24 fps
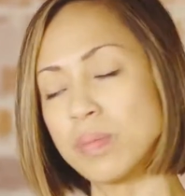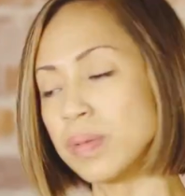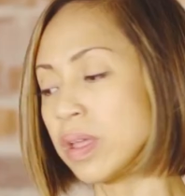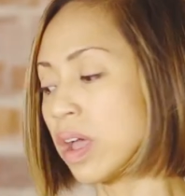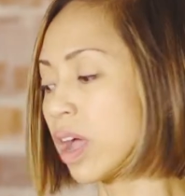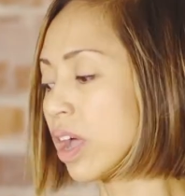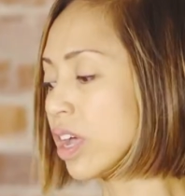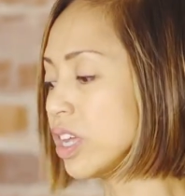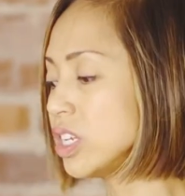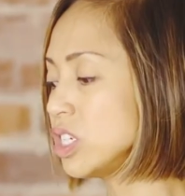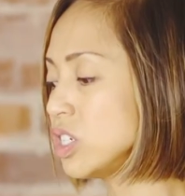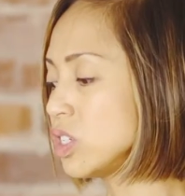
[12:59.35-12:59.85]

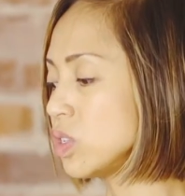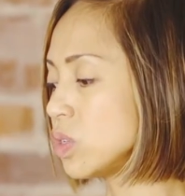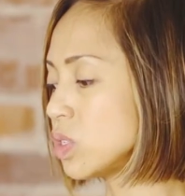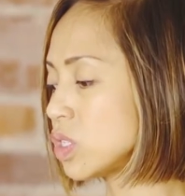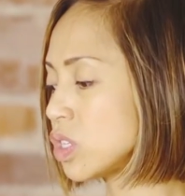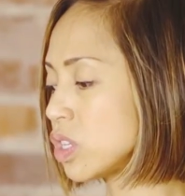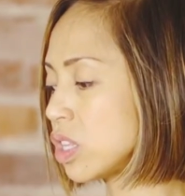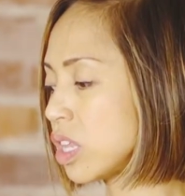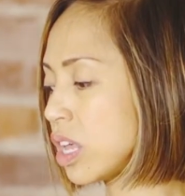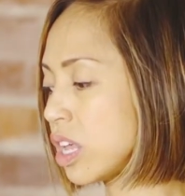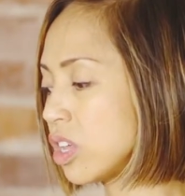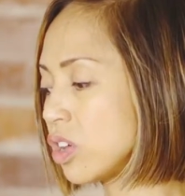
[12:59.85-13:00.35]
behind you
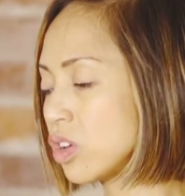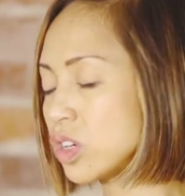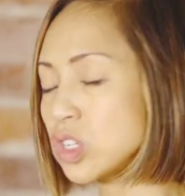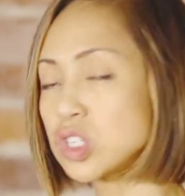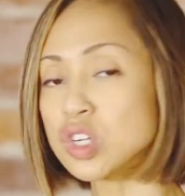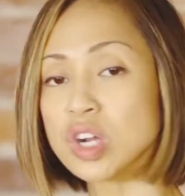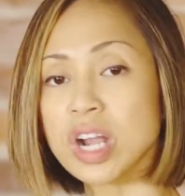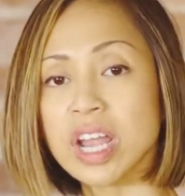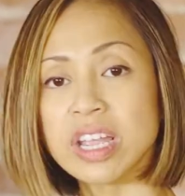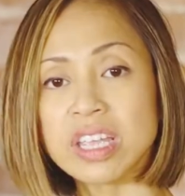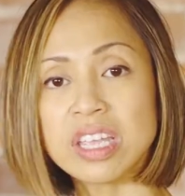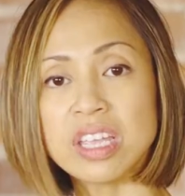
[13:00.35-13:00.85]
so that you're
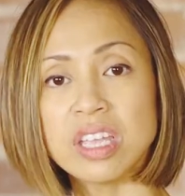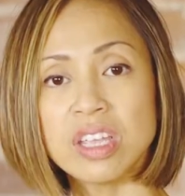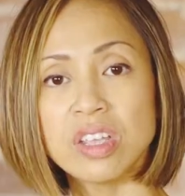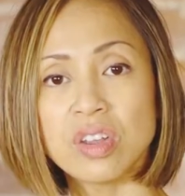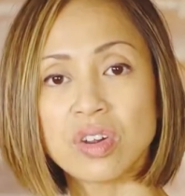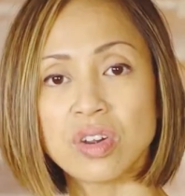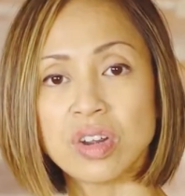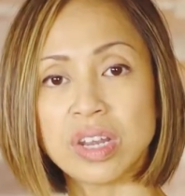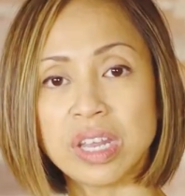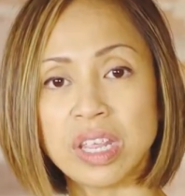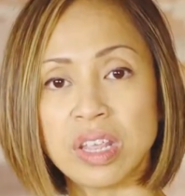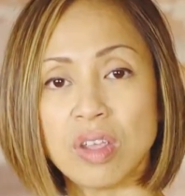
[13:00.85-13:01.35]
tracking
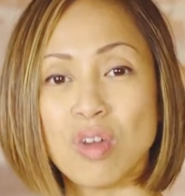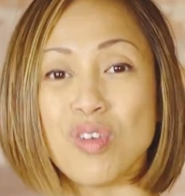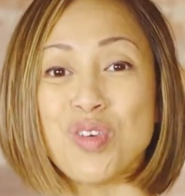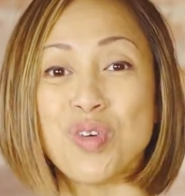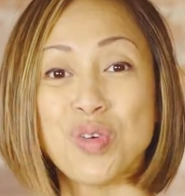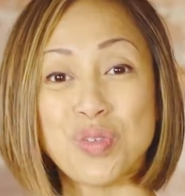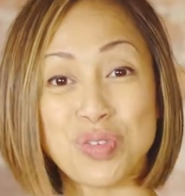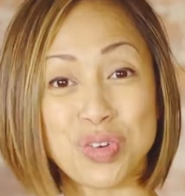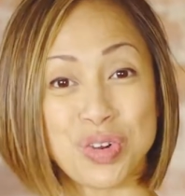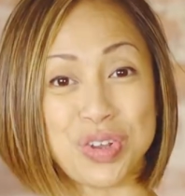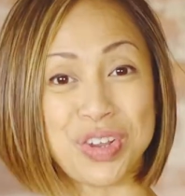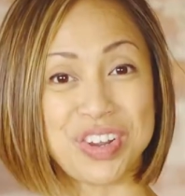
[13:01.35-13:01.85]
your knee
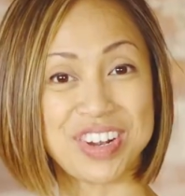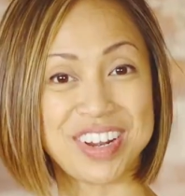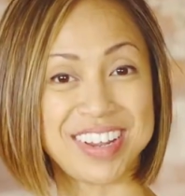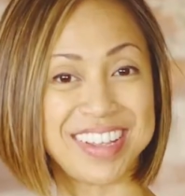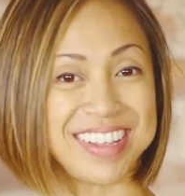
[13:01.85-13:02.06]
over your